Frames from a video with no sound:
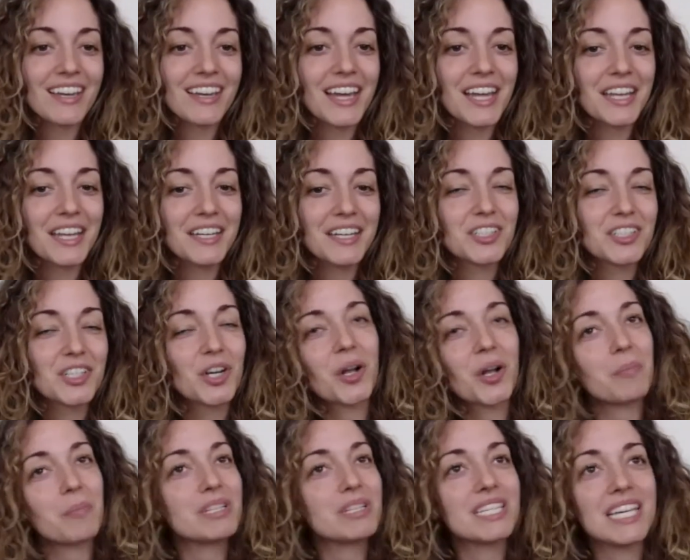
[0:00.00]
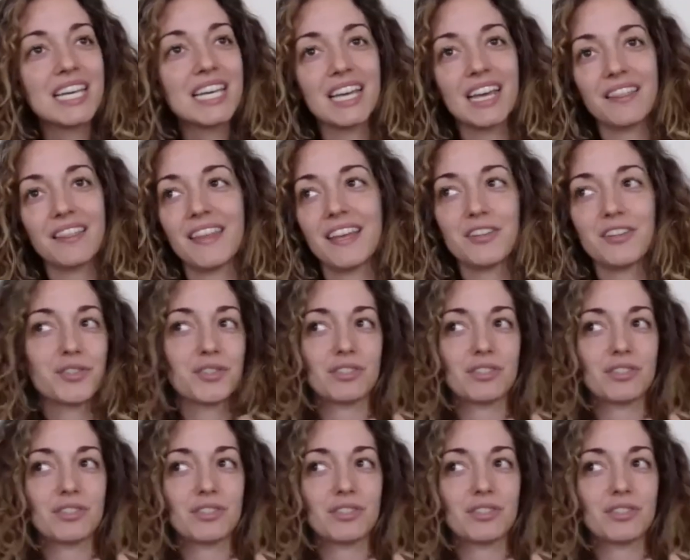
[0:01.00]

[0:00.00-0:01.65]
and share a cup of tea, and they just